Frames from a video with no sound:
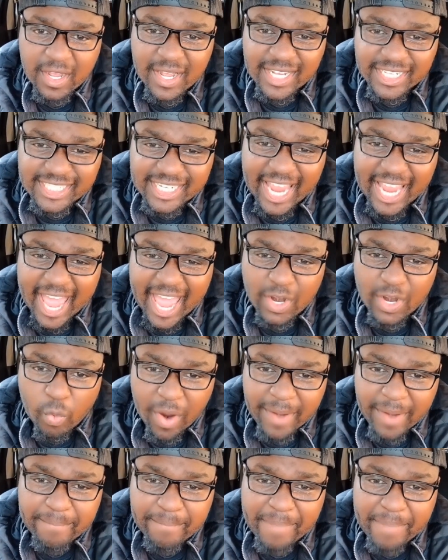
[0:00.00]
She had a
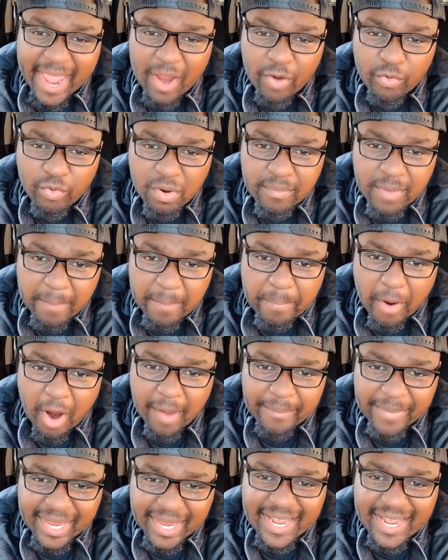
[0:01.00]
one-bedroom
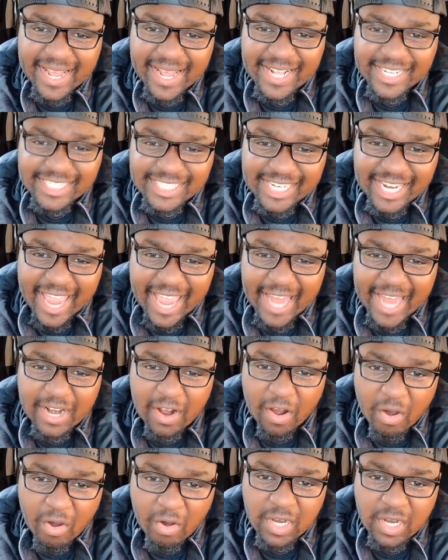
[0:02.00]
apartment. She had an
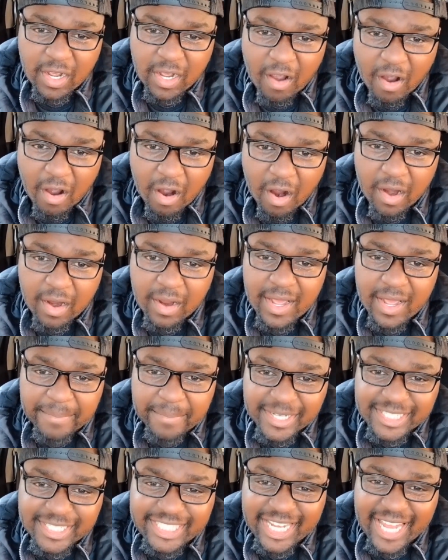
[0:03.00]
older car,
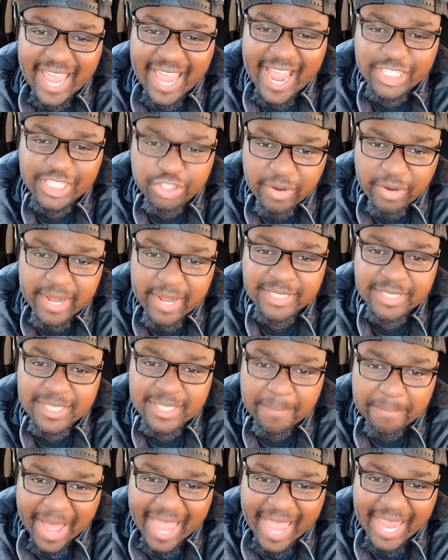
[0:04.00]
but she had dreams
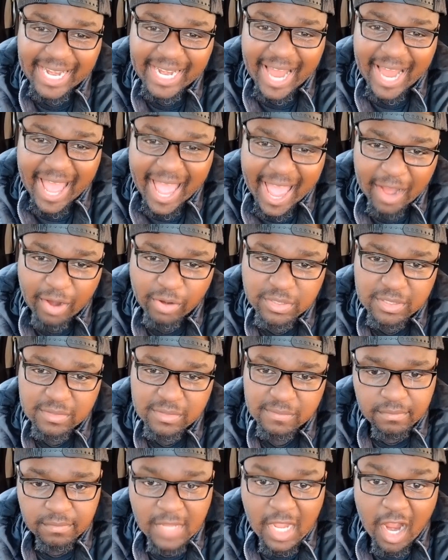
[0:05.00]
of buying a
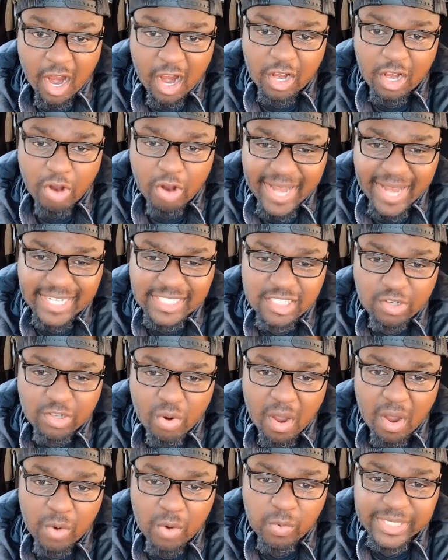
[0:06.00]
house. Her credit
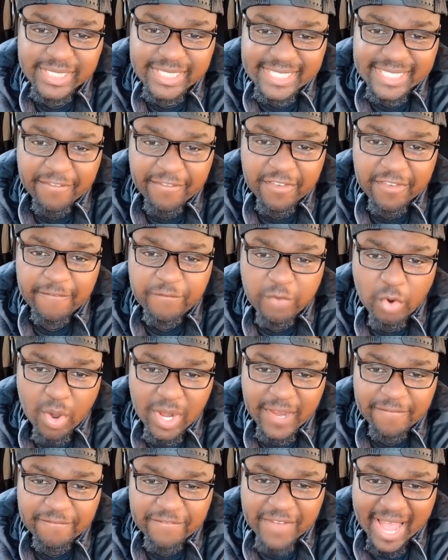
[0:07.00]
score was
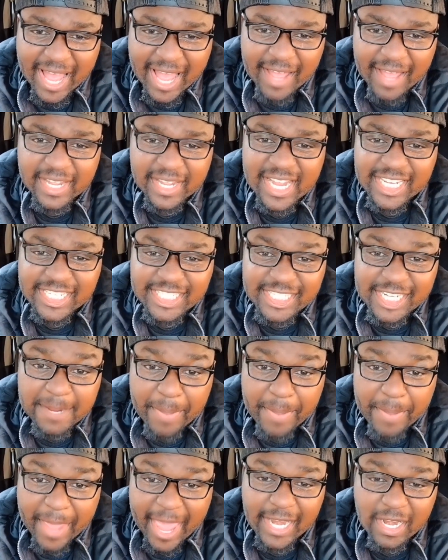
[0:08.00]
745. She
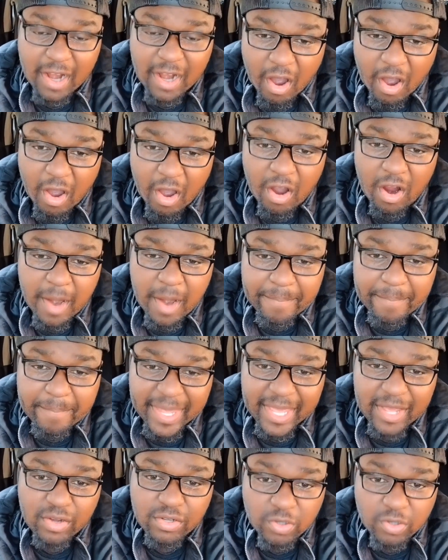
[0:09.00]
paid all her
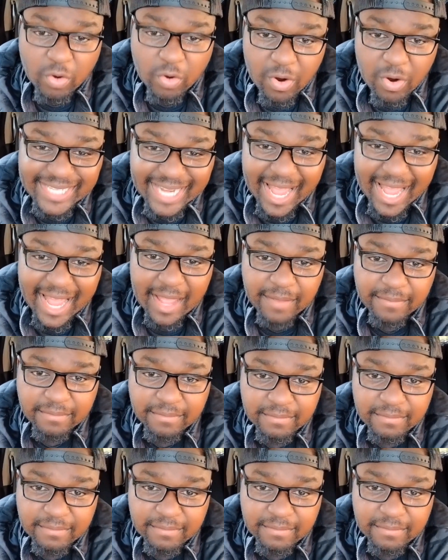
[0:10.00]
bills on time.